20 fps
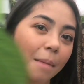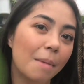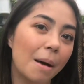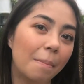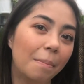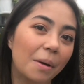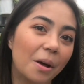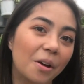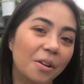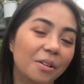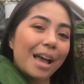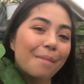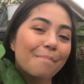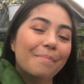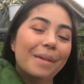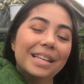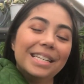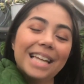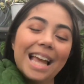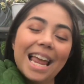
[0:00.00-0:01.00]
up on,
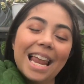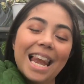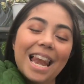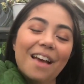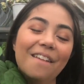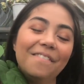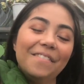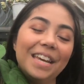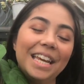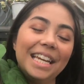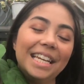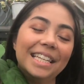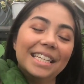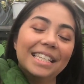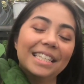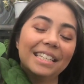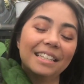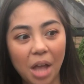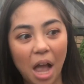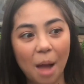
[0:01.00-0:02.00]
but I love
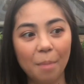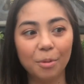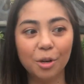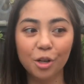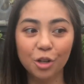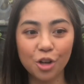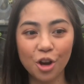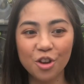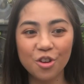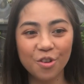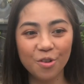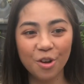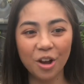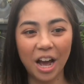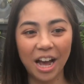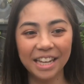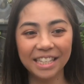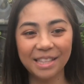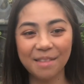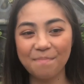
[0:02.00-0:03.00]
it. I'm gonna show you
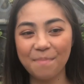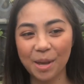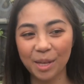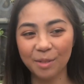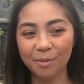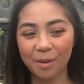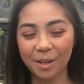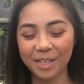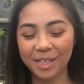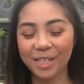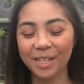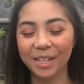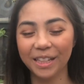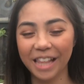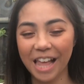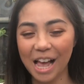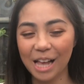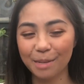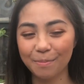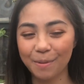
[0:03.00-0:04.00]
guys the best ones to
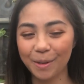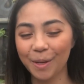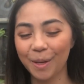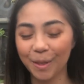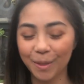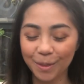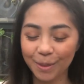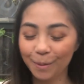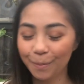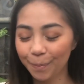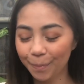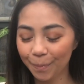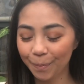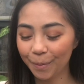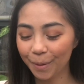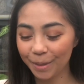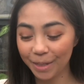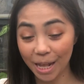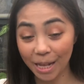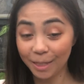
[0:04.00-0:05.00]
last because
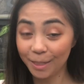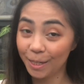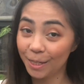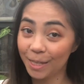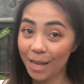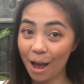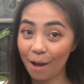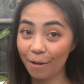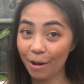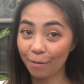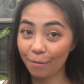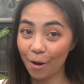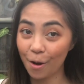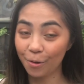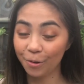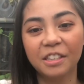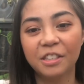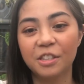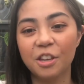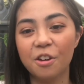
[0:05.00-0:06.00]
that's just how I
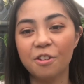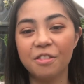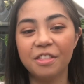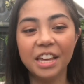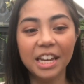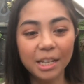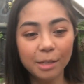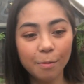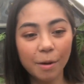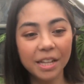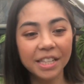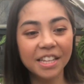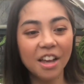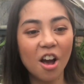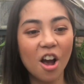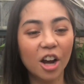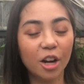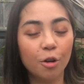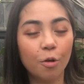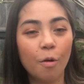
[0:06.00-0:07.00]
roll. So these ones
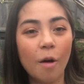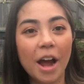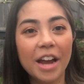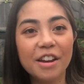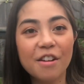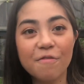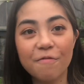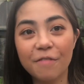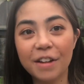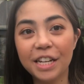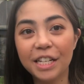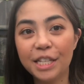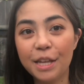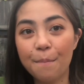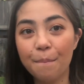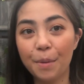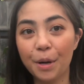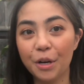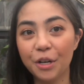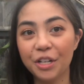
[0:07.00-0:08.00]
are quite
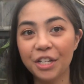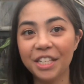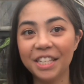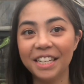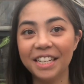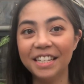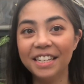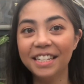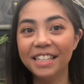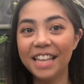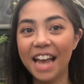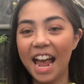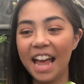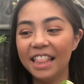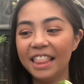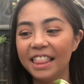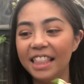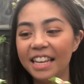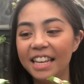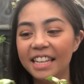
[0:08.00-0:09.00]
recent purchases,
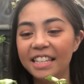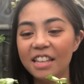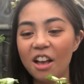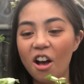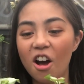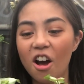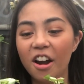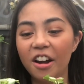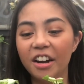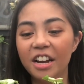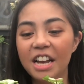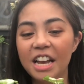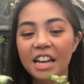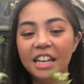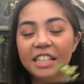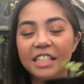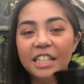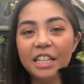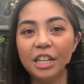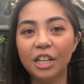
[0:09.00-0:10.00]
and these are
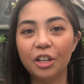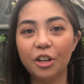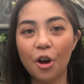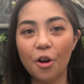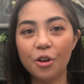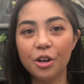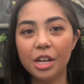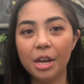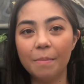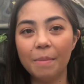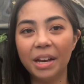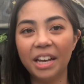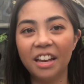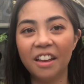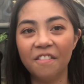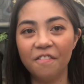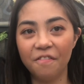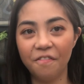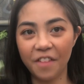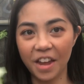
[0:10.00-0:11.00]
Syngonium
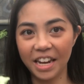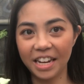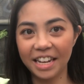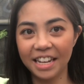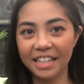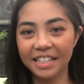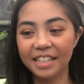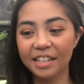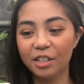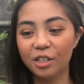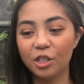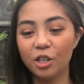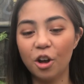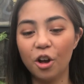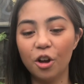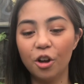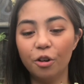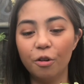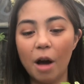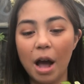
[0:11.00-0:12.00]
Confettis.
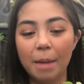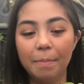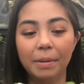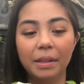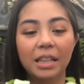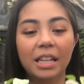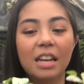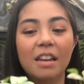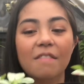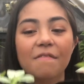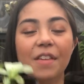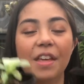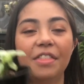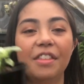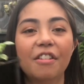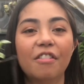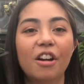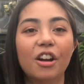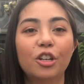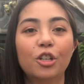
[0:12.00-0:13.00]
So I believe that
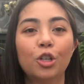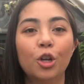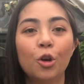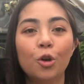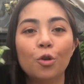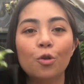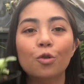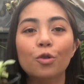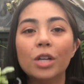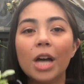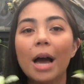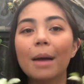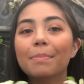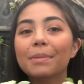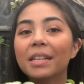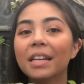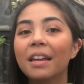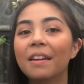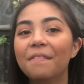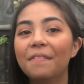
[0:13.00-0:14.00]
there are two types
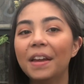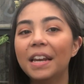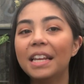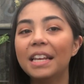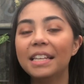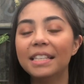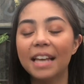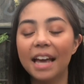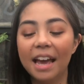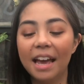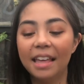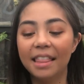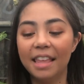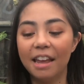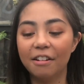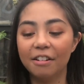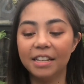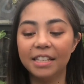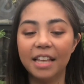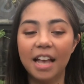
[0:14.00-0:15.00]
of confettis.
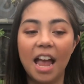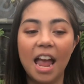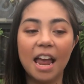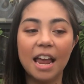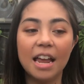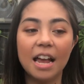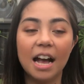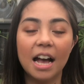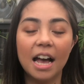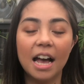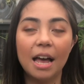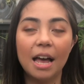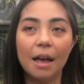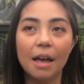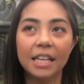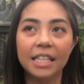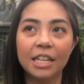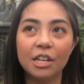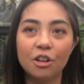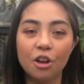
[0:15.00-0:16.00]
There is a
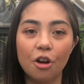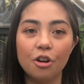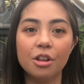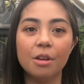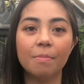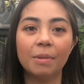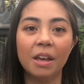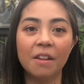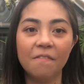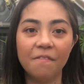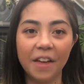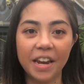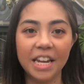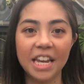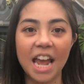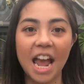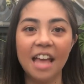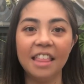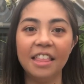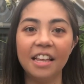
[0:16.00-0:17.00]
Syngonium
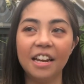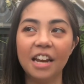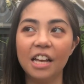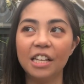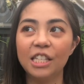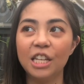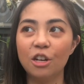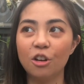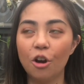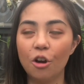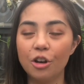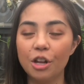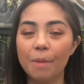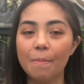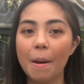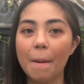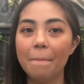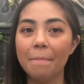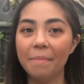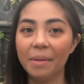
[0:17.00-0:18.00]
Confetti and then a Syngonium
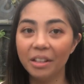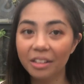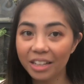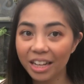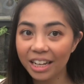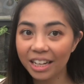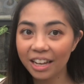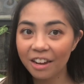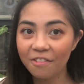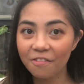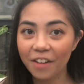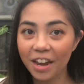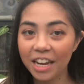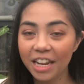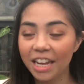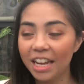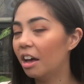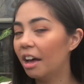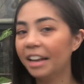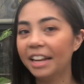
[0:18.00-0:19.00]
Milk
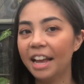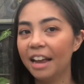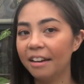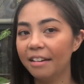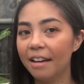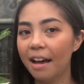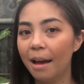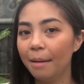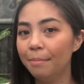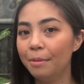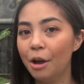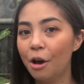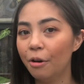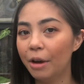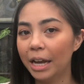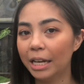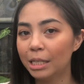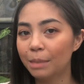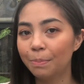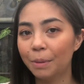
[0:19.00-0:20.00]
Confetti. Again, I'm no
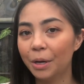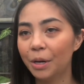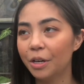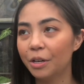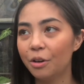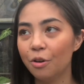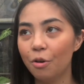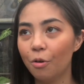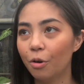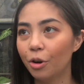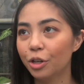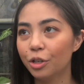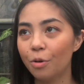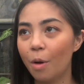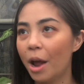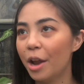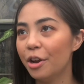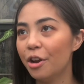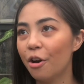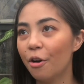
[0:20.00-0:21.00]
expert, nor do
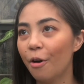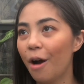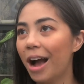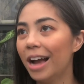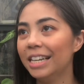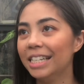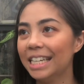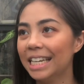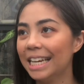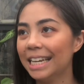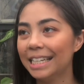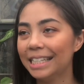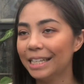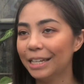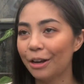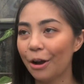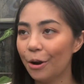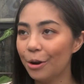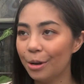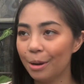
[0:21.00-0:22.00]
I know IDing
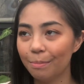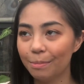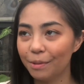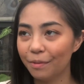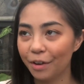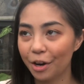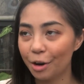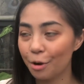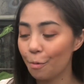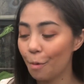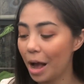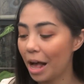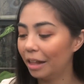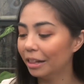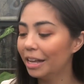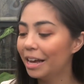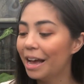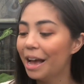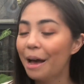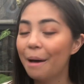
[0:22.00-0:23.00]
Syngoniums very well,
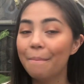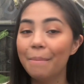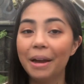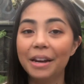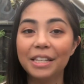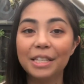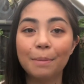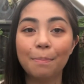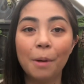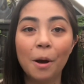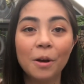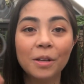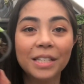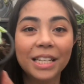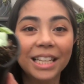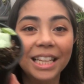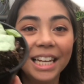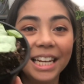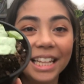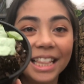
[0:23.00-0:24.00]
but
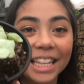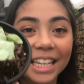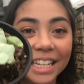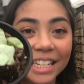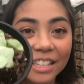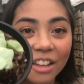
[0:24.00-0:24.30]
supposedly these